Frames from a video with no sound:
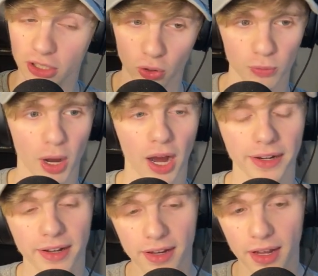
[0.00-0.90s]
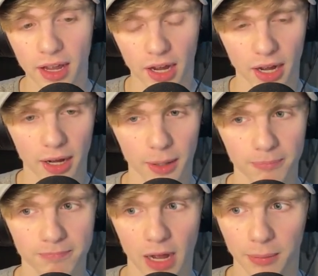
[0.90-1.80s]
cool mod.
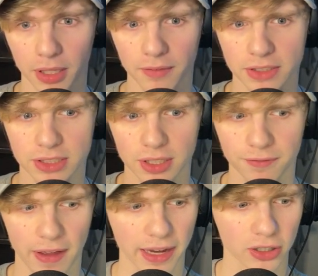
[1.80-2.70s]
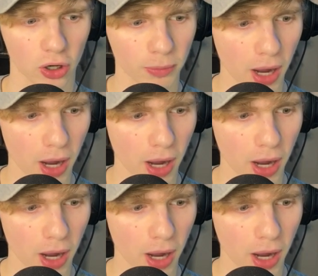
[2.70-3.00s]
I believe it's the fangirl